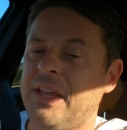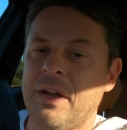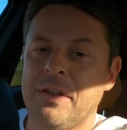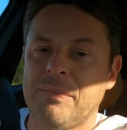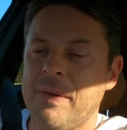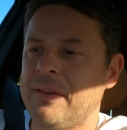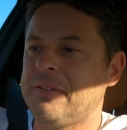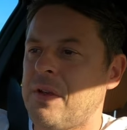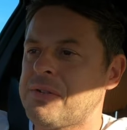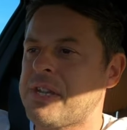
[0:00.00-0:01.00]
You know, it's
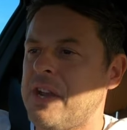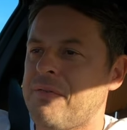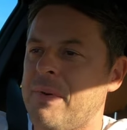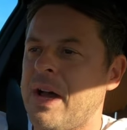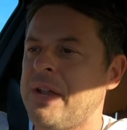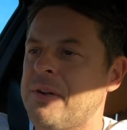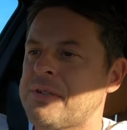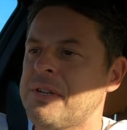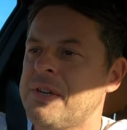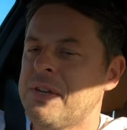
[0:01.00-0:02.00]
no skin off my nose.